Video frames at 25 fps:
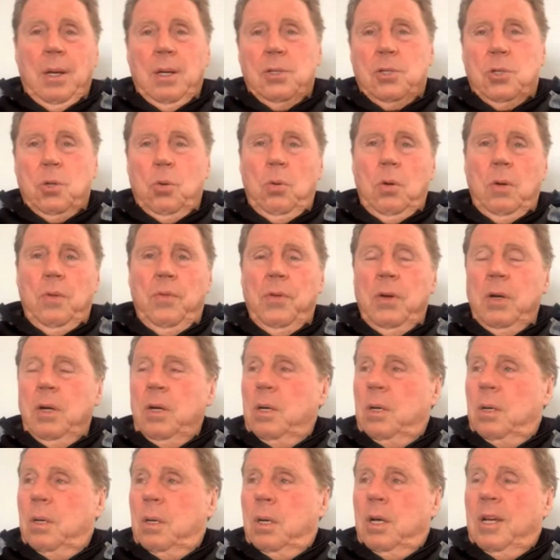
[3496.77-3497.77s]
sort of
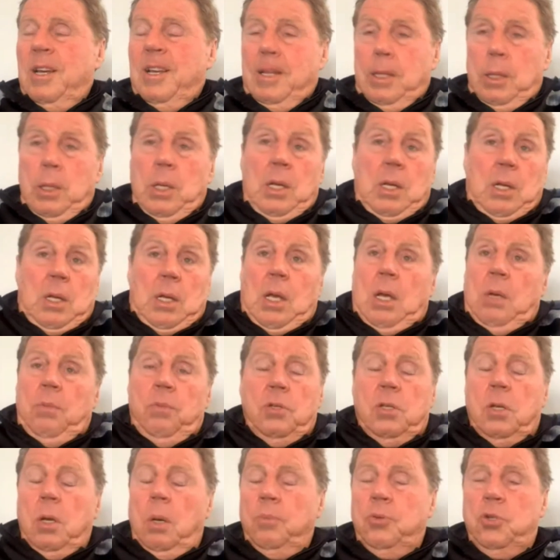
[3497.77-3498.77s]

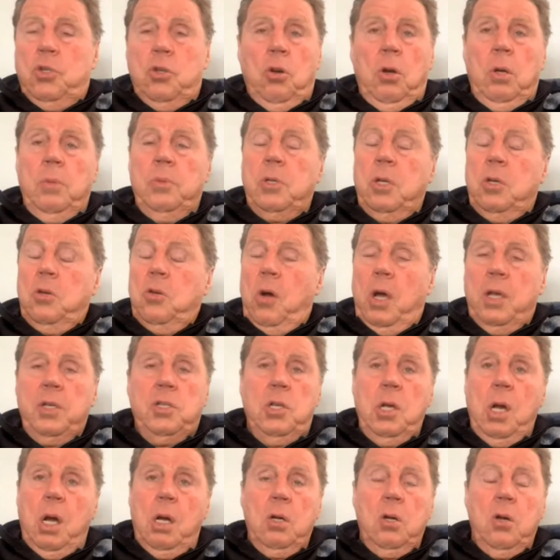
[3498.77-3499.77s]
I'm sure he was a
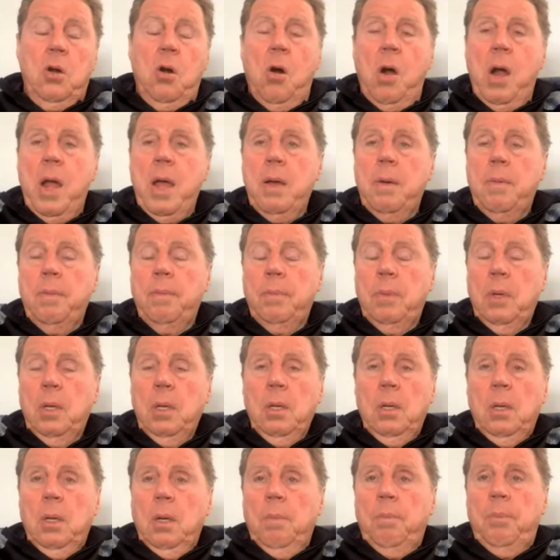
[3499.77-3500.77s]
nice young guy,
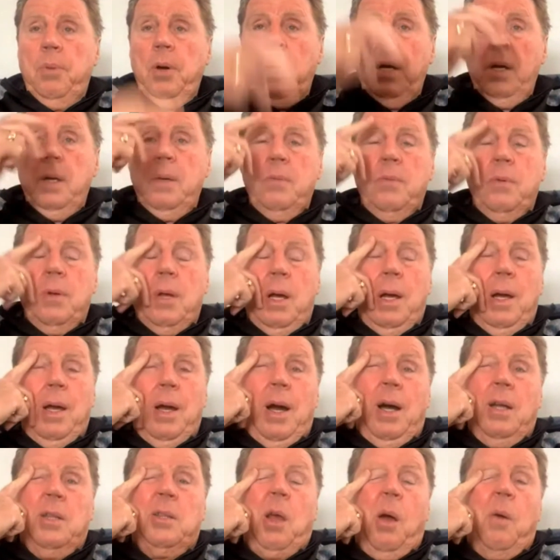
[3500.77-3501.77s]
but
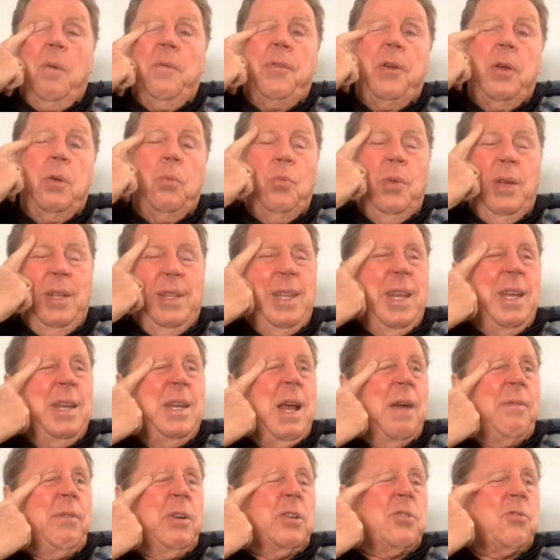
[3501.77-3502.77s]
I don't think we
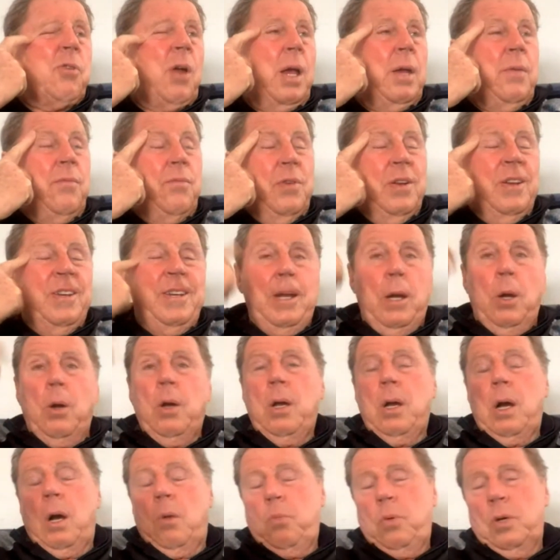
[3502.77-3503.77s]
didn't have a great. You
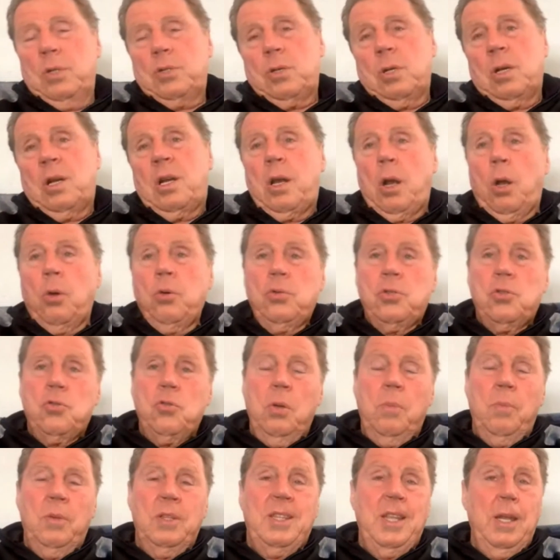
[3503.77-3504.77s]
know, I wasn't close
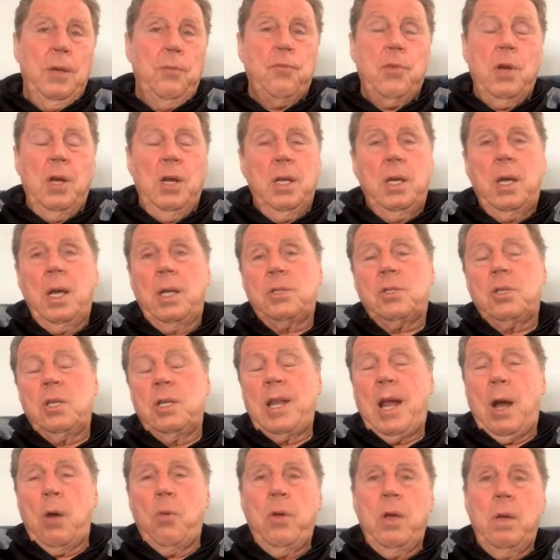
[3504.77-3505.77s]
to him. I didn't really get to
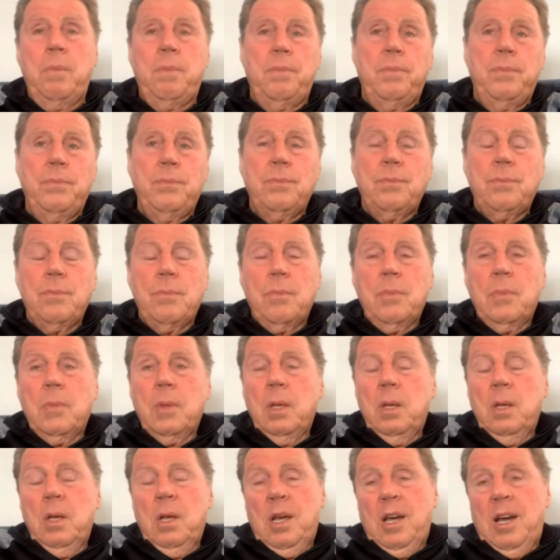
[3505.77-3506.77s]
know him.
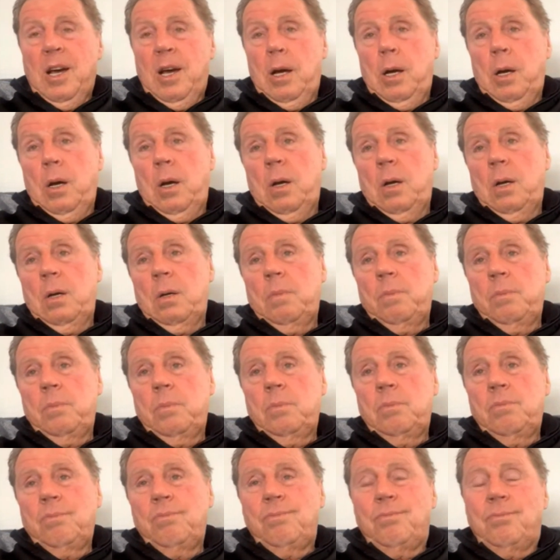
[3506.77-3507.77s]

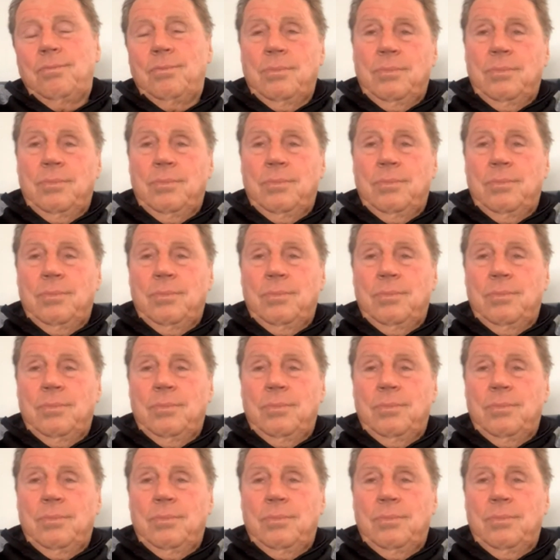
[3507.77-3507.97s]
And